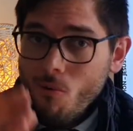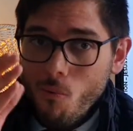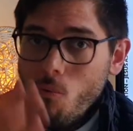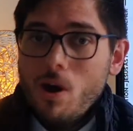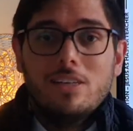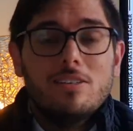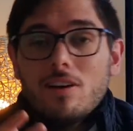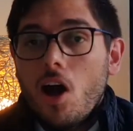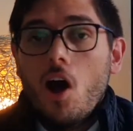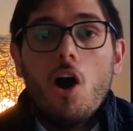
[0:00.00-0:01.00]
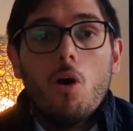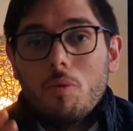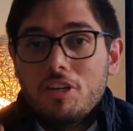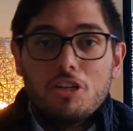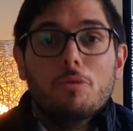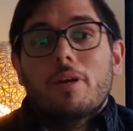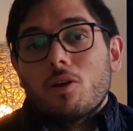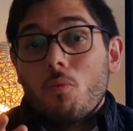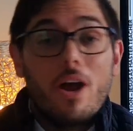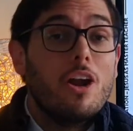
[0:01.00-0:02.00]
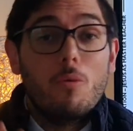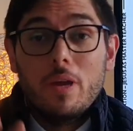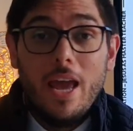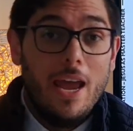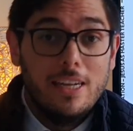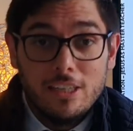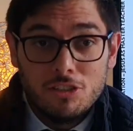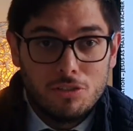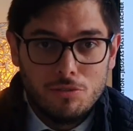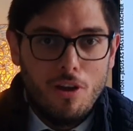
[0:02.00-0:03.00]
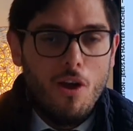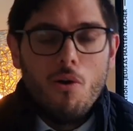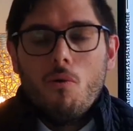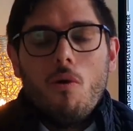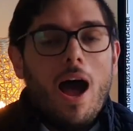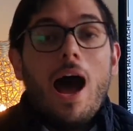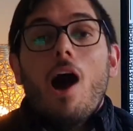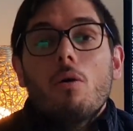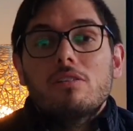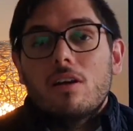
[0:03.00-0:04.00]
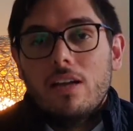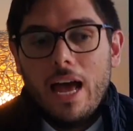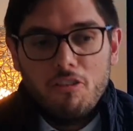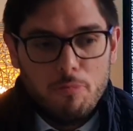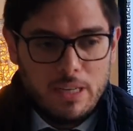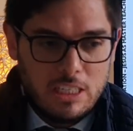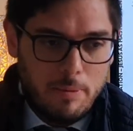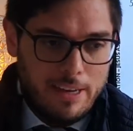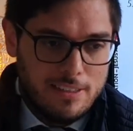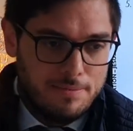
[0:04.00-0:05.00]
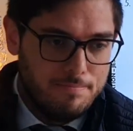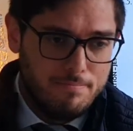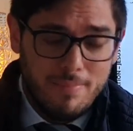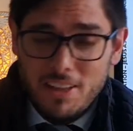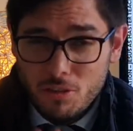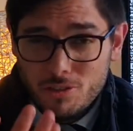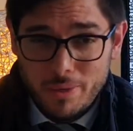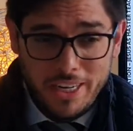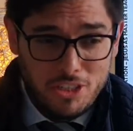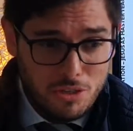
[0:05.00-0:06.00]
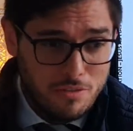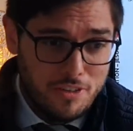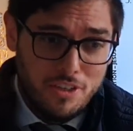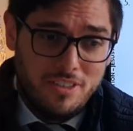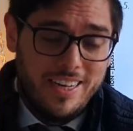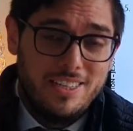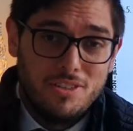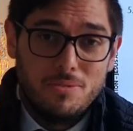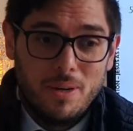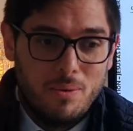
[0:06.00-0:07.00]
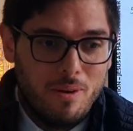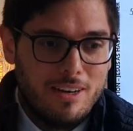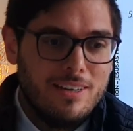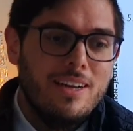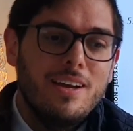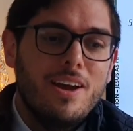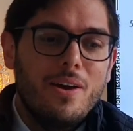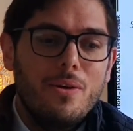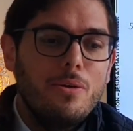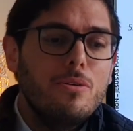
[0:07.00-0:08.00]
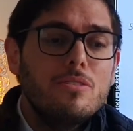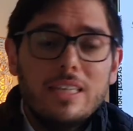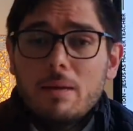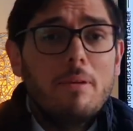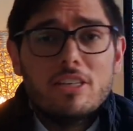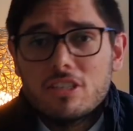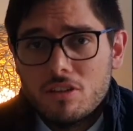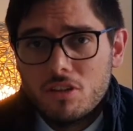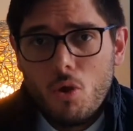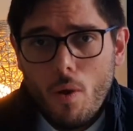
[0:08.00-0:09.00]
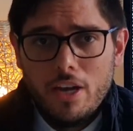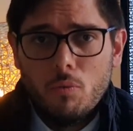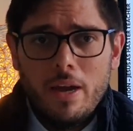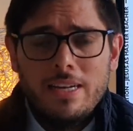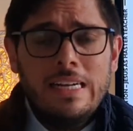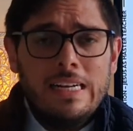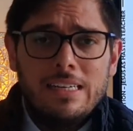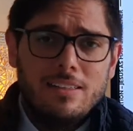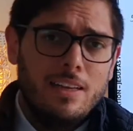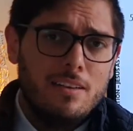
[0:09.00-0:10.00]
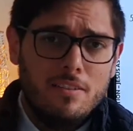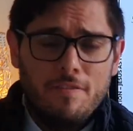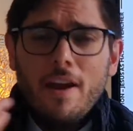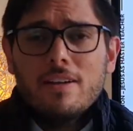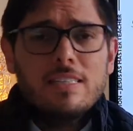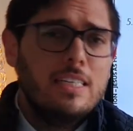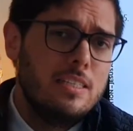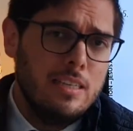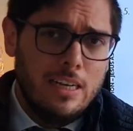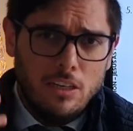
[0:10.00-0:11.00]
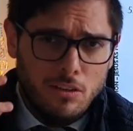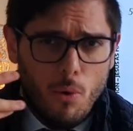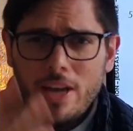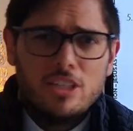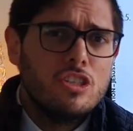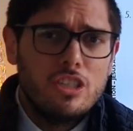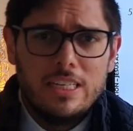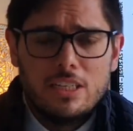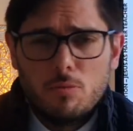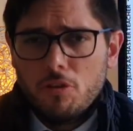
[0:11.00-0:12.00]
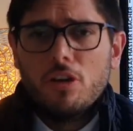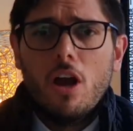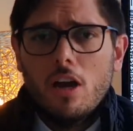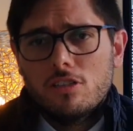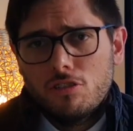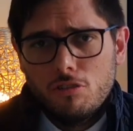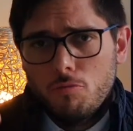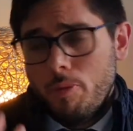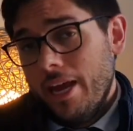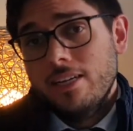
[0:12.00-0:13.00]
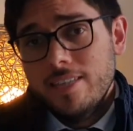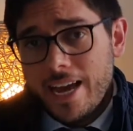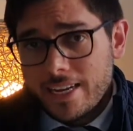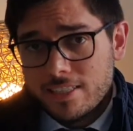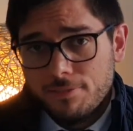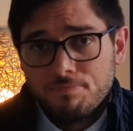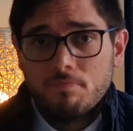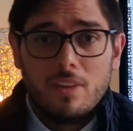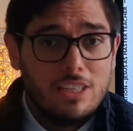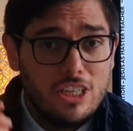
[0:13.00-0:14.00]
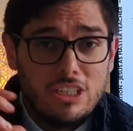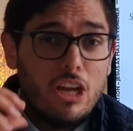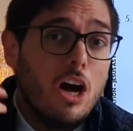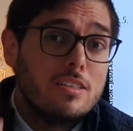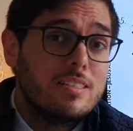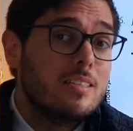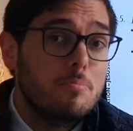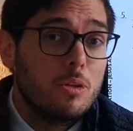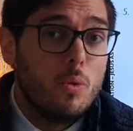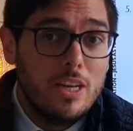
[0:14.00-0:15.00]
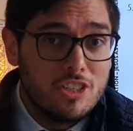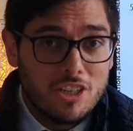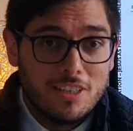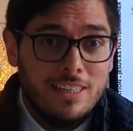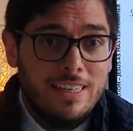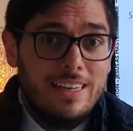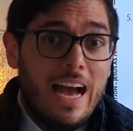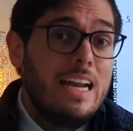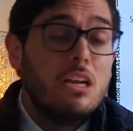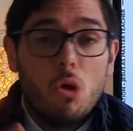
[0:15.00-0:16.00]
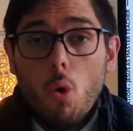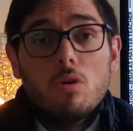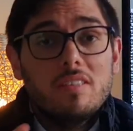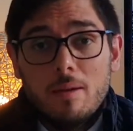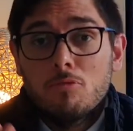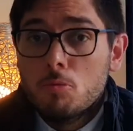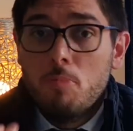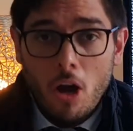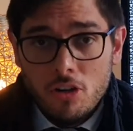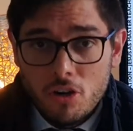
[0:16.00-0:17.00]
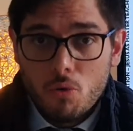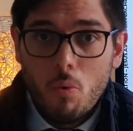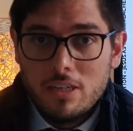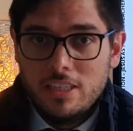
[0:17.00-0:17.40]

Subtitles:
what are we doing? Where are we heading to? How is our life being spent? Matthew 22, verse 10 to 21. Whose image is on the coin? When the Pharisees questioned Jesus with regards to paying tax, Jesus asked a simple question, and it caused them to ponder what